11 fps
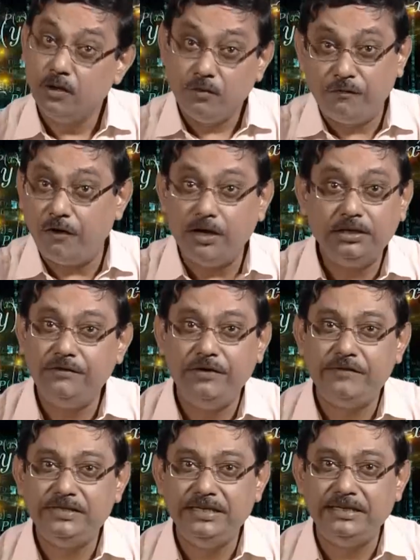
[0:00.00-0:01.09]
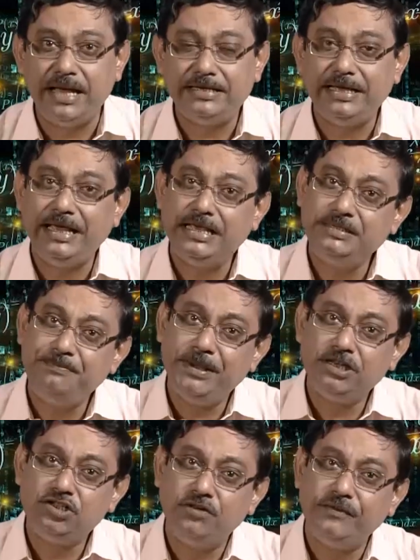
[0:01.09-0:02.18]
Further, we have seen that
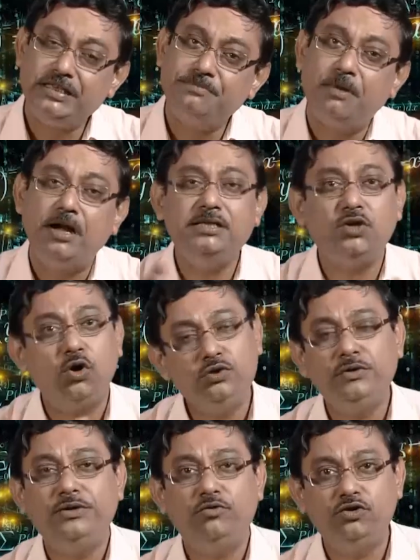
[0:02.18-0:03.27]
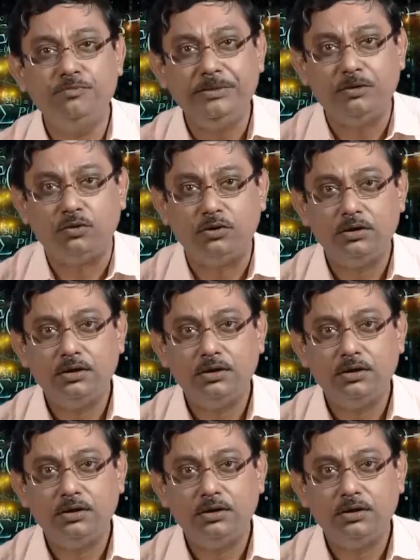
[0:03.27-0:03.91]
expectation of x bar is also equal to mu.